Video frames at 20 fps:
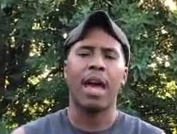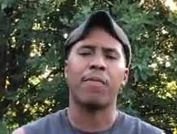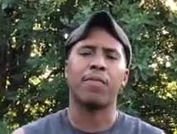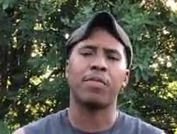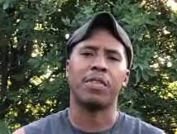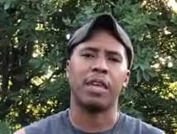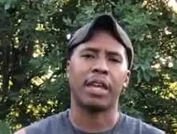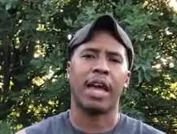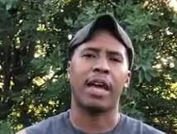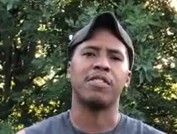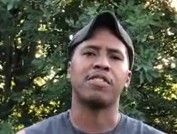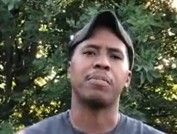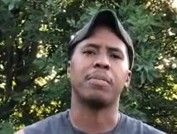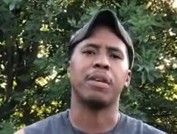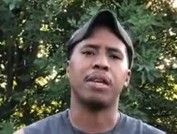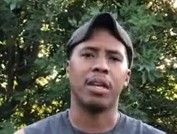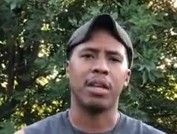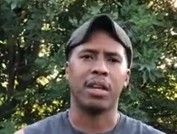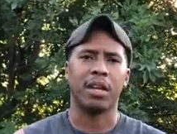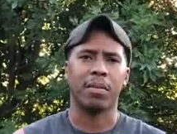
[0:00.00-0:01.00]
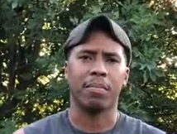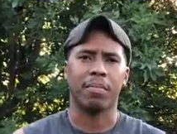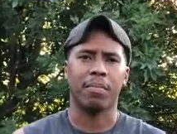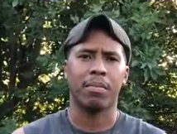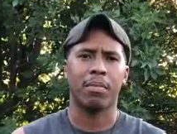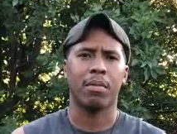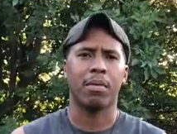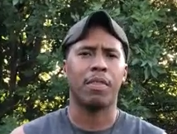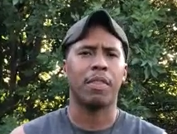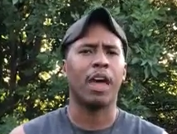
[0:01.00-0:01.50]
Everything has a beginning.
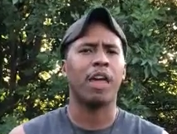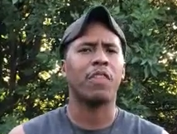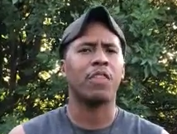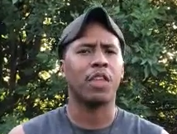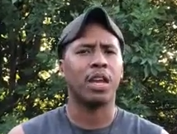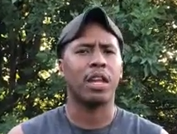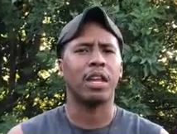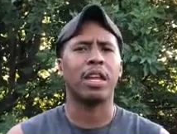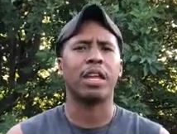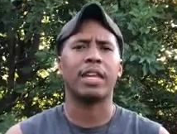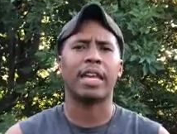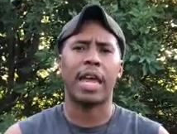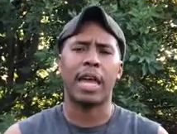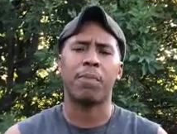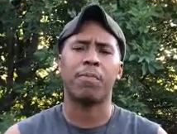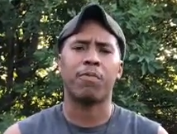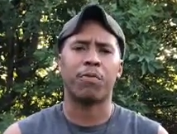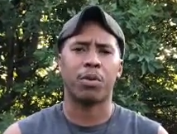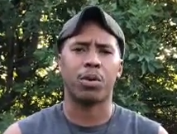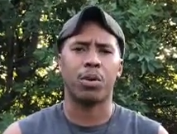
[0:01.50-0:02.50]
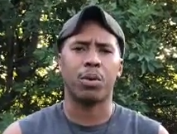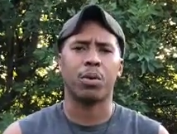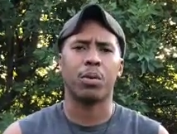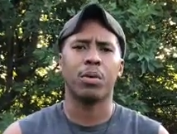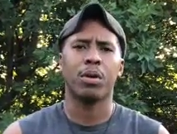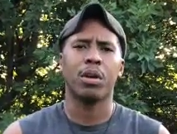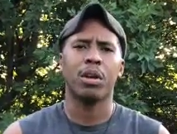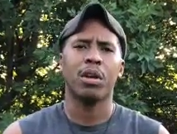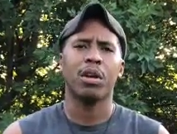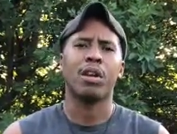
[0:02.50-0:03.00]
That thing that came for
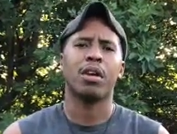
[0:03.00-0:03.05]
you